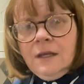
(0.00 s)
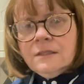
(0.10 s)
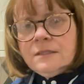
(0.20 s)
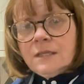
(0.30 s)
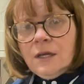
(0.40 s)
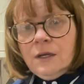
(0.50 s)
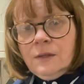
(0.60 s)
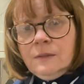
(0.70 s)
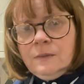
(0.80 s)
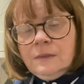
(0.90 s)

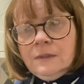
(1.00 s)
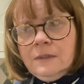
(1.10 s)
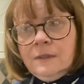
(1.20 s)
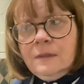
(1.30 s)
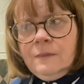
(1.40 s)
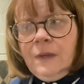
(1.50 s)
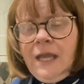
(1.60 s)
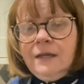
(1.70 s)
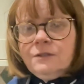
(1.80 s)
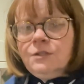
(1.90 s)
So we
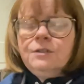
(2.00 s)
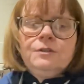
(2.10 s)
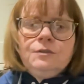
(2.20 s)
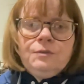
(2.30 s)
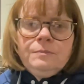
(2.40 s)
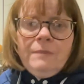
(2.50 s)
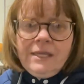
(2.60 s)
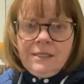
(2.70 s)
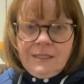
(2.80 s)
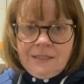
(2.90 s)
had to
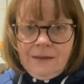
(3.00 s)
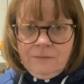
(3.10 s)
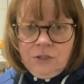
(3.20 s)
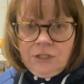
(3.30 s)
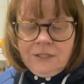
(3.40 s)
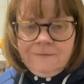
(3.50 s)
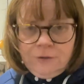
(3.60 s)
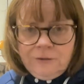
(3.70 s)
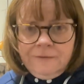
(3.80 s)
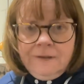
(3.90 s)
make sandwiches,
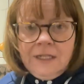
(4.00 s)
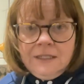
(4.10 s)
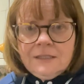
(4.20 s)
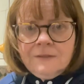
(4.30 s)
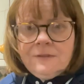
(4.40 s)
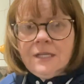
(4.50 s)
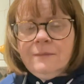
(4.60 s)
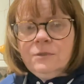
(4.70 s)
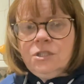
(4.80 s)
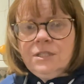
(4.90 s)
4 fillings of
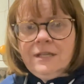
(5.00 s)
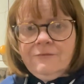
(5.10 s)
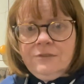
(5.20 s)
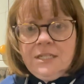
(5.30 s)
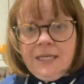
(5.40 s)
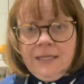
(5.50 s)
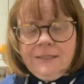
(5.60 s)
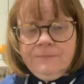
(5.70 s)
sandwiches every day.